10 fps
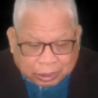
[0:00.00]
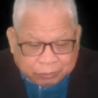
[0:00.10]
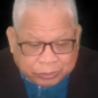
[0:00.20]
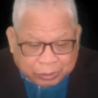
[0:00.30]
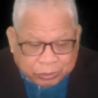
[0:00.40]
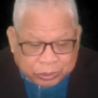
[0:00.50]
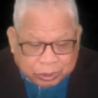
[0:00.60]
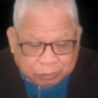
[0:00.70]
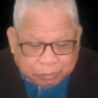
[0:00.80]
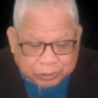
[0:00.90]

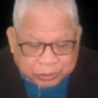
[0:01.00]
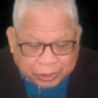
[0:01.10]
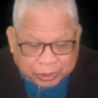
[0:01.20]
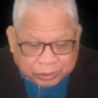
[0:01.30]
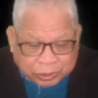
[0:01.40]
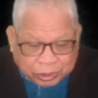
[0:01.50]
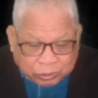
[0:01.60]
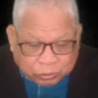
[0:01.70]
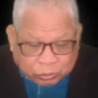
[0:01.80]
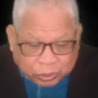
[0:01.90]
sometimes you see
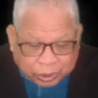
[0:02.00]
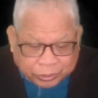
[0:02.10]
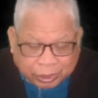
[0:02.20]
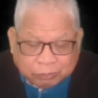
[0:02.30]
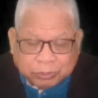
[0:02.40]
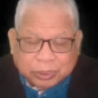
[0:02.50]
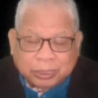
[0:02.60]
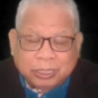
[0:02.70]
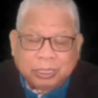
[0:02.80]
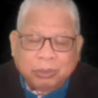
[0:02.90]
personality took a
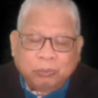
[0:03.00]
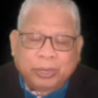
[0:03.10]
tumble.